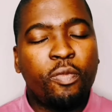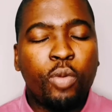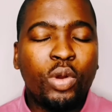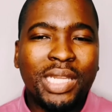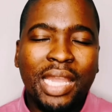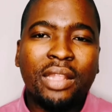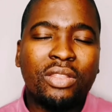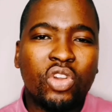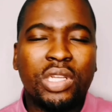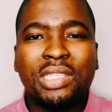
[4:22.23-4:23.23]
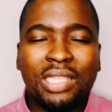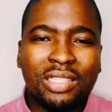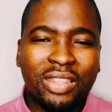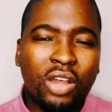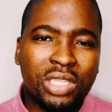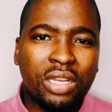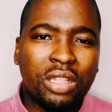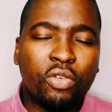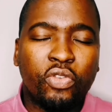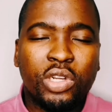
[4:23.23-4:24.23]
when you've put in
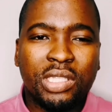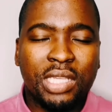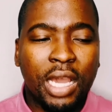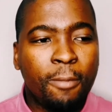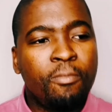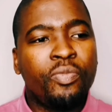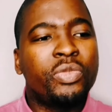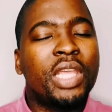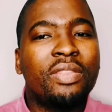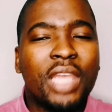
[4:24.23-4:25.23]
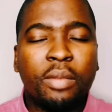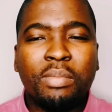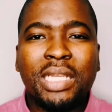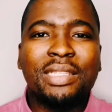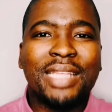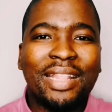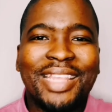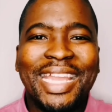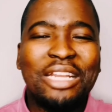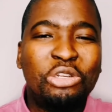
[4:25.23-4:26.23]
36,000 in the first year, then that
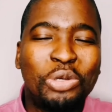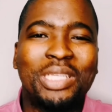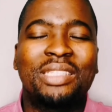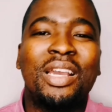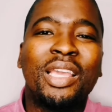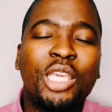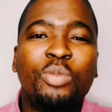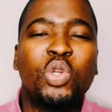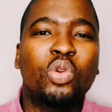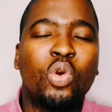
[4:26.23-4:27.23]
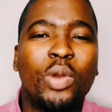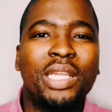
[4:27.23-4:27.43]
means that the interest keeps